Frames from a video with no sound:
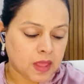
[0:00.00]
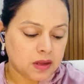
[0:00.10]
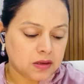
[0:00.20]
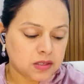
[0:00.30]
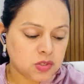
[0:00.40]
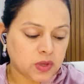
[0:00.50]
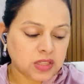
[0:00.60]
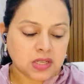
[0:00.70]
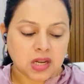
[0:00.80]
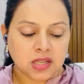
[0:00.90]

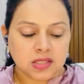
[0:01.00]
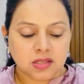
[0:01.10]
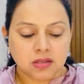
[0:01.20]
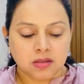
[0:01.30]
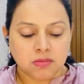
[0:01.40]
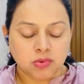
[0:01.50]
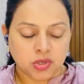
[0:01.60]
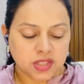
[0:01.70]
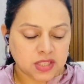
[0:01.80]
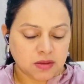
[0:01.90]
12th class board
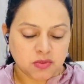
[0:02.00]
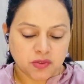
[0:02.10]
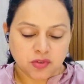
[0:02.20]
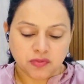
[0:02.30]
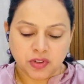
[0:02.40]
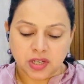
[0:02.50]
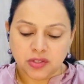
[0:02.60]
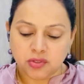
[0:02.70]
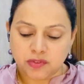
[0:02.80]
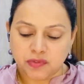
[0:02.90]
exams you have to fill in.
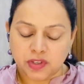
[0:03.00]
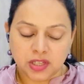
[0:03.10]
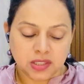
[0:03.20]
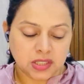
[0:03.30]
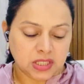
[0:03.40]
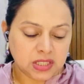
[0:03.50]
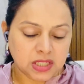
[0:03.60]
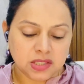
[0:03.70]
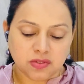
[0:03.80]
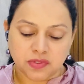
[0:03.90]
You have to fill in the
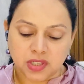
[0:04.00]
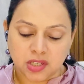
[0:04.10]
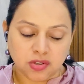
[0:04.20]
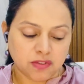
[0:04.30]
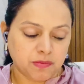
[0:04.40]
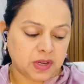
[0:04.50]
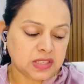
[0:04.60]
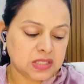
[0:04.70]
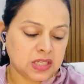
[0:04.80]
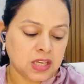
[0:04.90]
details of the year of
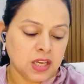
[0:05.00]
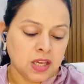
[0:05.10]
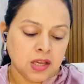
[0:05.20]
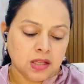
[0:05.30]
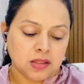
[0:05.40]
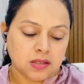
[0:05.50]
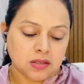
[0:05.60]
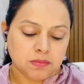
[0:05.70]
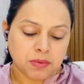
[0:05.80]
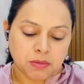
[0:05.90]
passing,
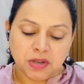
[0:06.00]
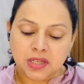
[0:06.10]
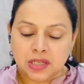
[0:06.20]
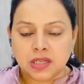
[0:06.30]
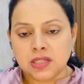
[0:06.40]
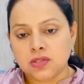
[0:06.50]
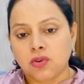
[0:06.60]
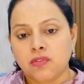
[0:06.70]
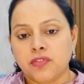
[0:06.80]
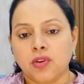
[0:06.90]
the payment details
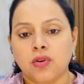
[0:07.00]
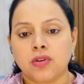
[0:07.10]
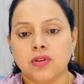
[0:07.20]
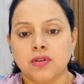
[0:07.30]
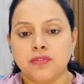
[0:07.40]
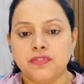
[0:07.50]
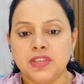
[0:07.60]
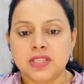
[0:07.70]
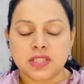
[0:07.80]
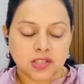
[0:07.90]
of your
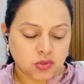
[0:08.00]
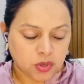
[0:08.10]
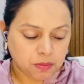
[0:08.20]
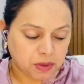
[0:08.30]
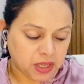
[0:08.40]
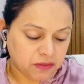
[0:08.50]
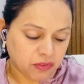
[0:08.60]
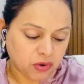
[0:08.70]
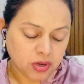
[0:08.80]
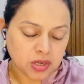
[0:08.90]
fees that you are paying for